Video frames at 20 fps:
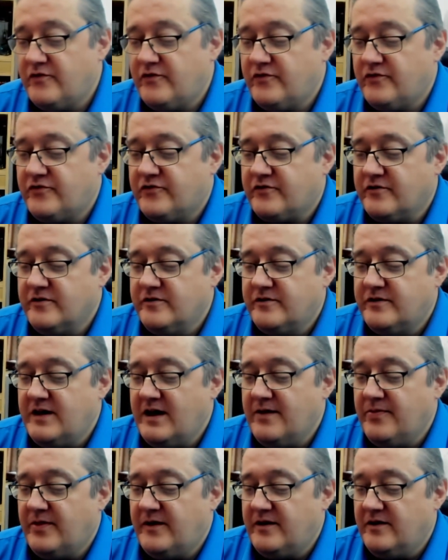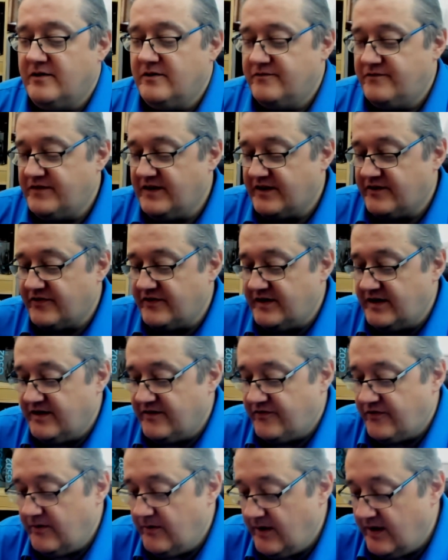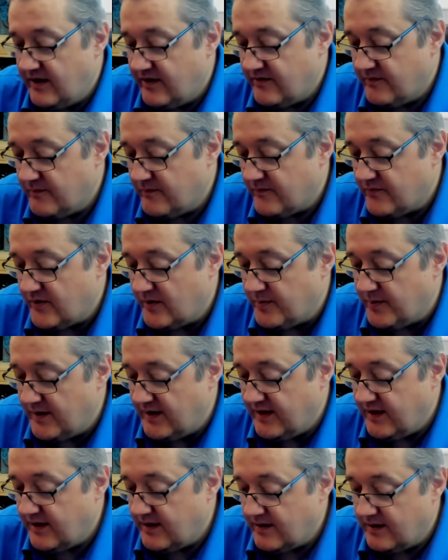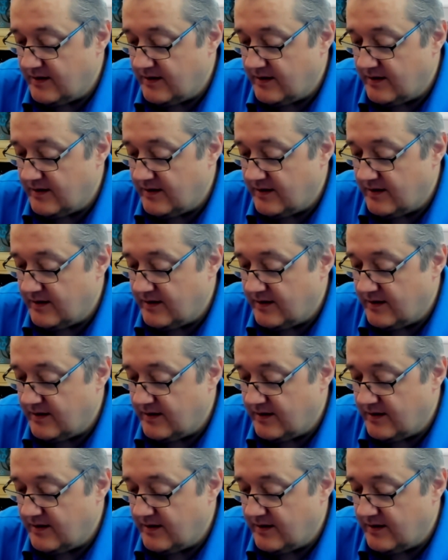screwed down, they're not fixing it to it properly.